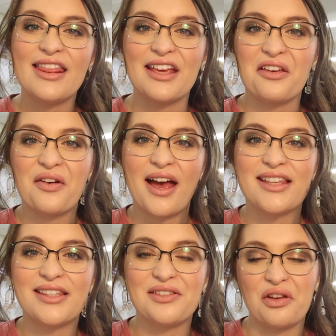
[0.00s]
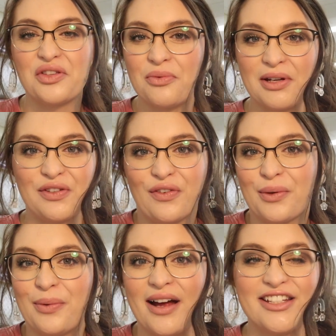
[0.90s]
Thank you guys so much
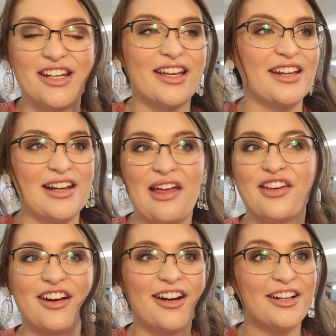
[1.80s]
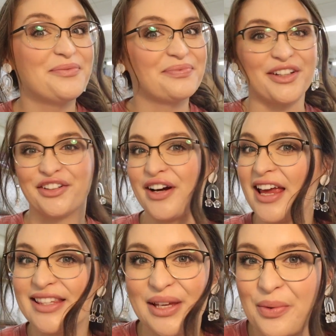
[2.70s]
for watching another
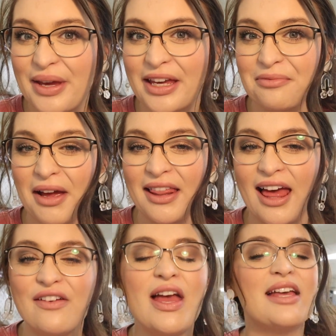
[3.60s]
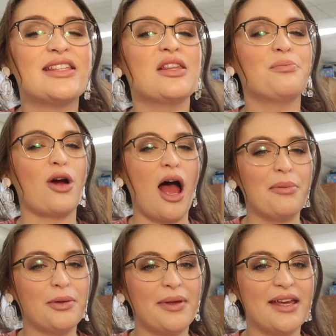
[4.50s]
crazy week in my life. See, the
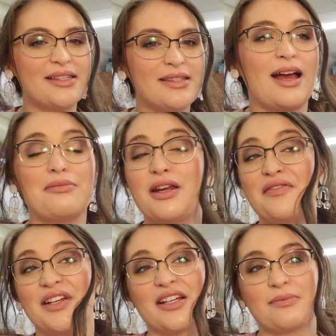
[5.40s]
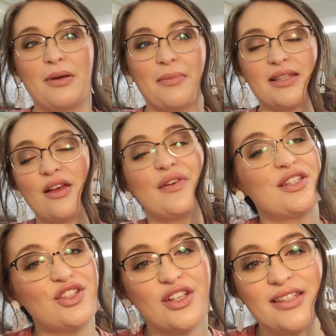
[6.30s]
problem is, I'm not even gonna explain myself.
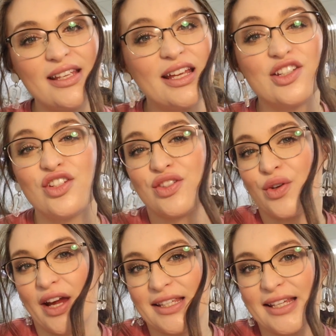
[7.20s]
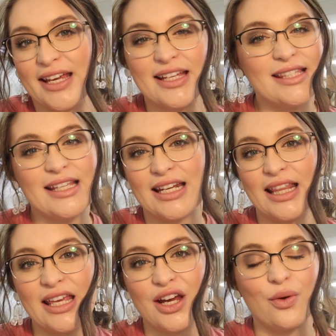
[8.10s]
It's just crazy. It's the end
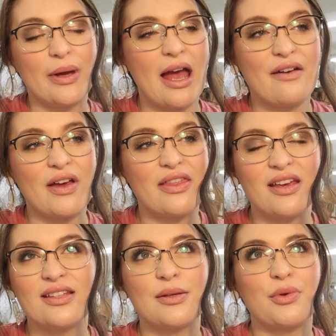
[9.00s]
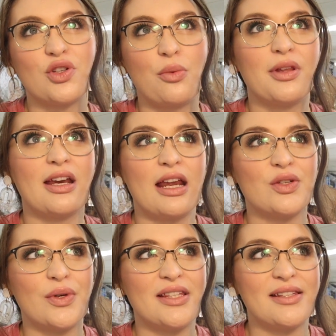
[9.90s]
of the year. We have, I think someone told me today,
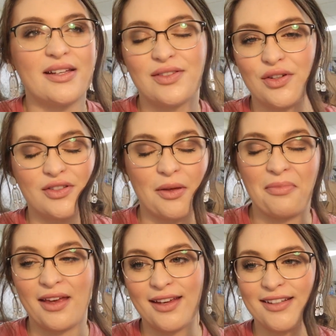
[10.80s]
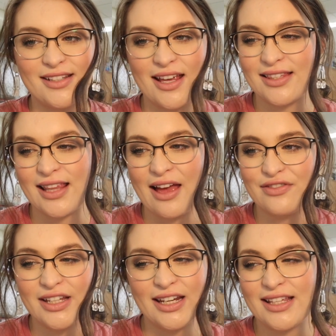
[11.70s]
26 or something days left.